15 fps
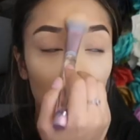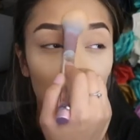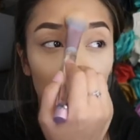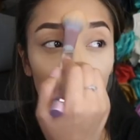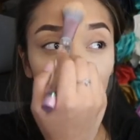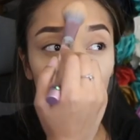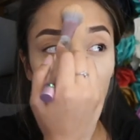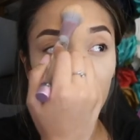A
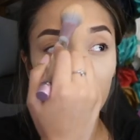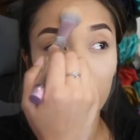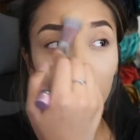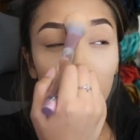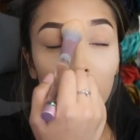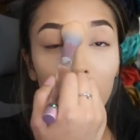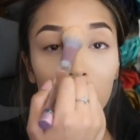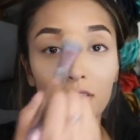little bit on the
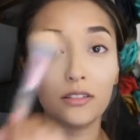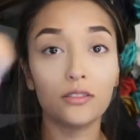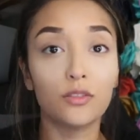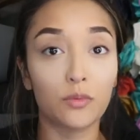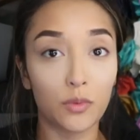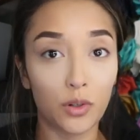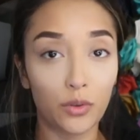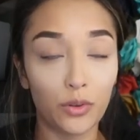forehead
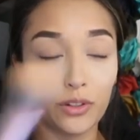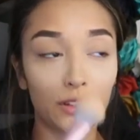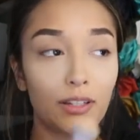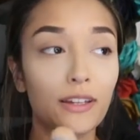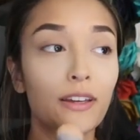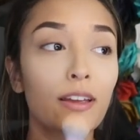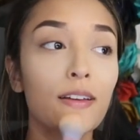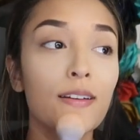so I'm not
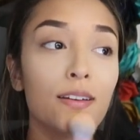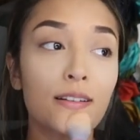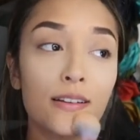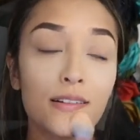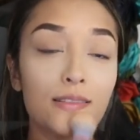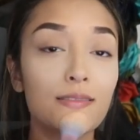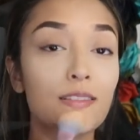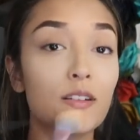oily.
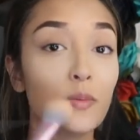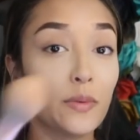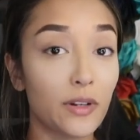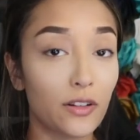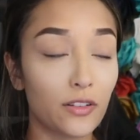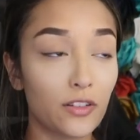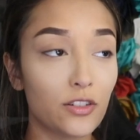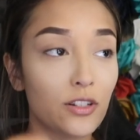A little bit
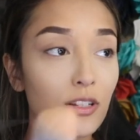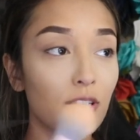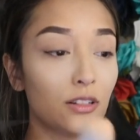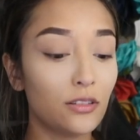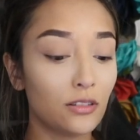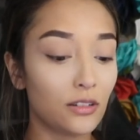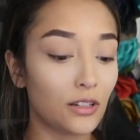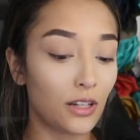on the
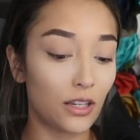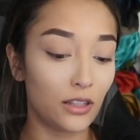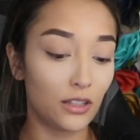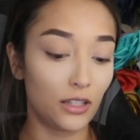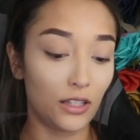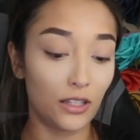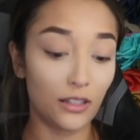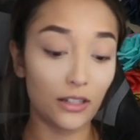chin, and
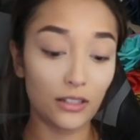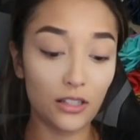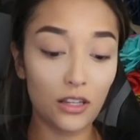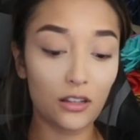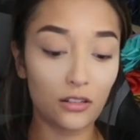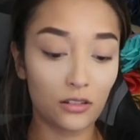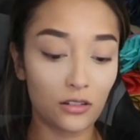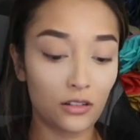then that's
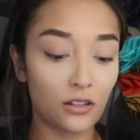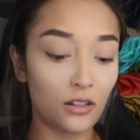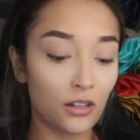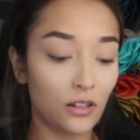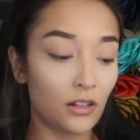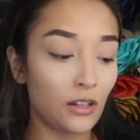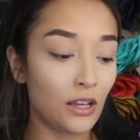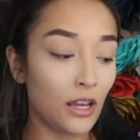it.
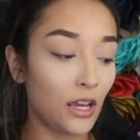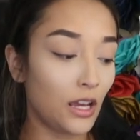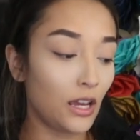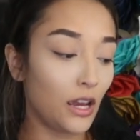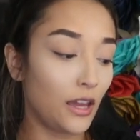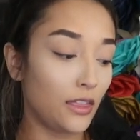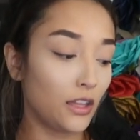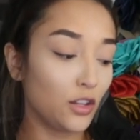
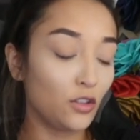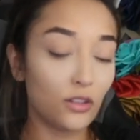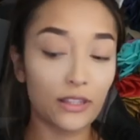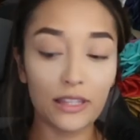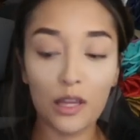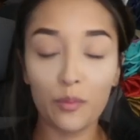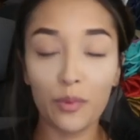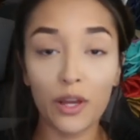And then you
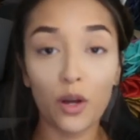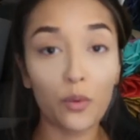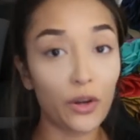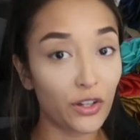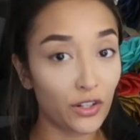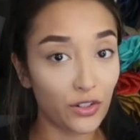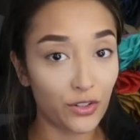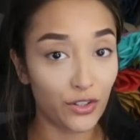let that bake
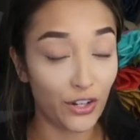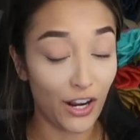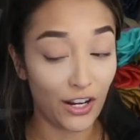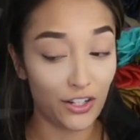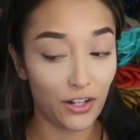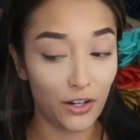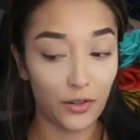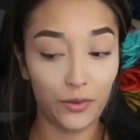while you're doing your
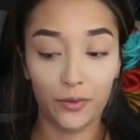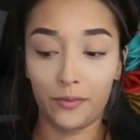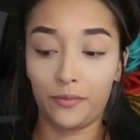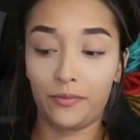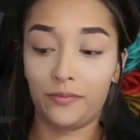eyeshadow.